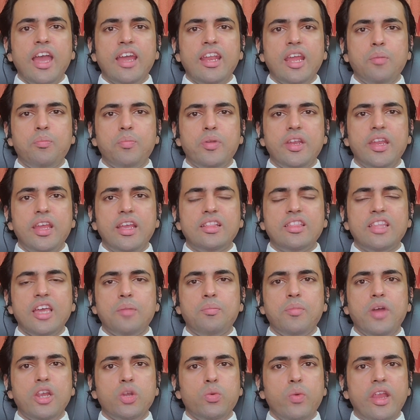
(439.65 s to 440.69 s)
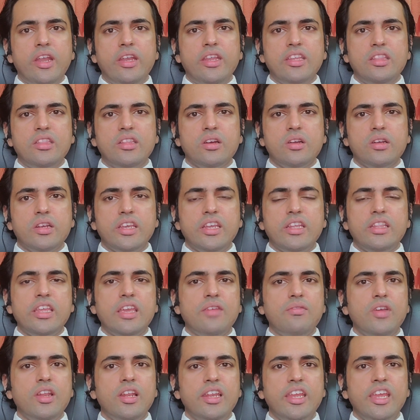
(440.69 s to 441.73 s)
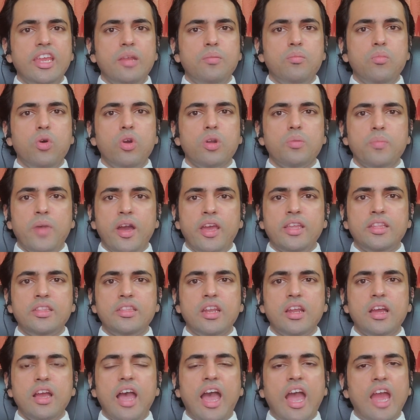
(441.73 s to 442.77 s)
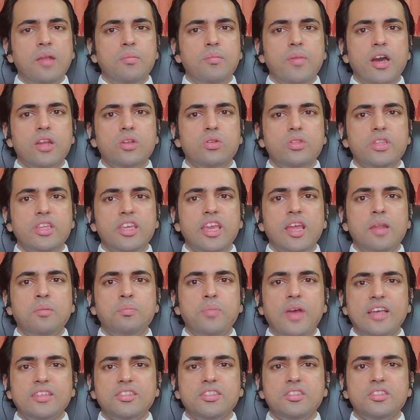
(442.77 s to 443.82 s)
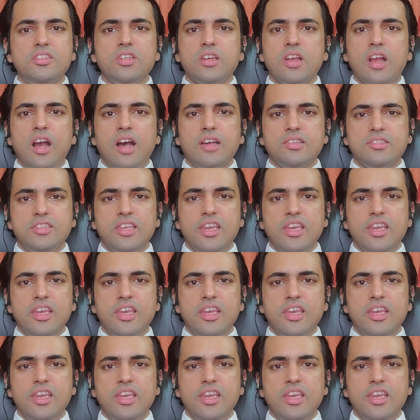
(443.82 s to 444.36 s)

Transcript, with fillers: and I predict that by 2030 they will lead both Mahindra and Maruti in passenger car